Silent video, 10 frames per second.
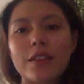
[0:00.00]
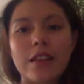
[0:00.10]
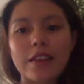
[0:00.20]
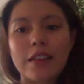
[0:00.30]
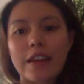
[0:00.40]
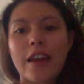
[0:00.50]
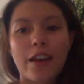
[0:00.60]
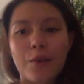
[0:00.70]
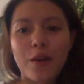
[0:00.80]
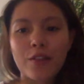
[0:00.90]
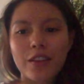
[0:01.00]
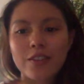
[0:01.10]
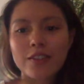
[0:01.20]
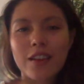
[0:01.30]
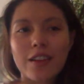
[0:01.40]
like, they care about their
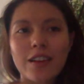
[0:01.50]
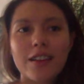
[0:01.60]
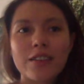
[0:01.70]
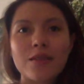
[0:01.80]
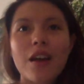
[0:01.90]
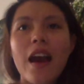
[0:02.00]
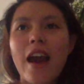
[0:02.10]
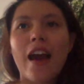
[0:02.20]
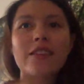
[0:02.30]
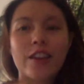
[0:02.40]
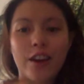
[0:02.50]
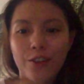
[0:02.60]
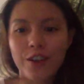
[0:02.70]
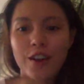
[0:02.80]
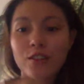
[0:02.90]
studies and their
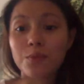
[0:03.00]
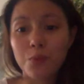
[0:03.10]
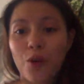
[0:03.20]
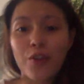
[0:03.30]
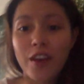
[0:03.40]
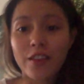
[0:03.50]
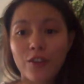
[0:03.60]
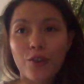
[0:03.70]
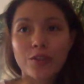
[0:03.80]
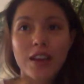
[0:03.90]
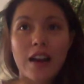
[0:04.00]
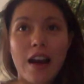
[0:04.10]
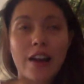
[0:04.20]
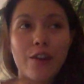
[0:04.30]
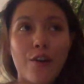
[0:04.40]
careers more than those
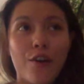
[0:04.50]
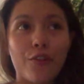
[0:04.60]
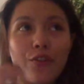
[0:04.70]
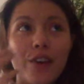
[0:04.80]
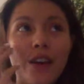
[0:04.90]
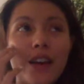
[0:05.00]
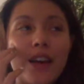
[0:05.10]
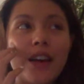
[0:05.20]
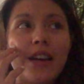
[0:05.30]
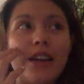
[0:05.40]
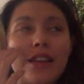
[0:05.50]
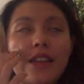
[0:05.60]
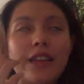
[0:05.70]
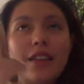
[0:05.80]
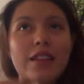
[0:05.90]
kind of
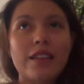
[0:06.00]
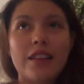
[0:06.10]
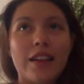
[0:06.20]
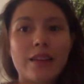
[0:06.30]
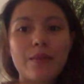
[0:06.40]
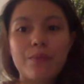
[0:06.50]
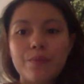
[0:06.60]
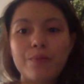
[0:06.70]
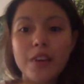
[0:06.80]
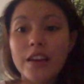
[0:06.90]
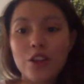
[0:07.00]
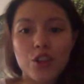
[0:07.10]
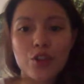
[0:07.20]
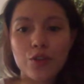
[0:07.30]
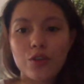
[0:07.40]
like
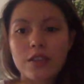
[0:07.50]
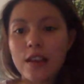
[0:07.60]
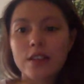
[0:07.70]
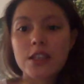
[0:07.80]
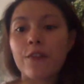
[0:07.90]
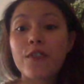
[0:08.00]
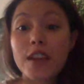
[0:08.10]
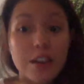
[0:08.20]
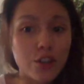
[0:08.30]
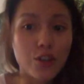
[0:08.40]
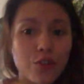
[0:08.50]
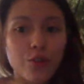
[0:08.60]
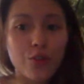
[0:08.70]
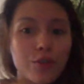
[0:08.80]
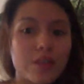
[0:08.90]
issues, sensitive
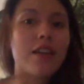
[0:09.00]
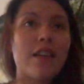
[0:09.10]
issues,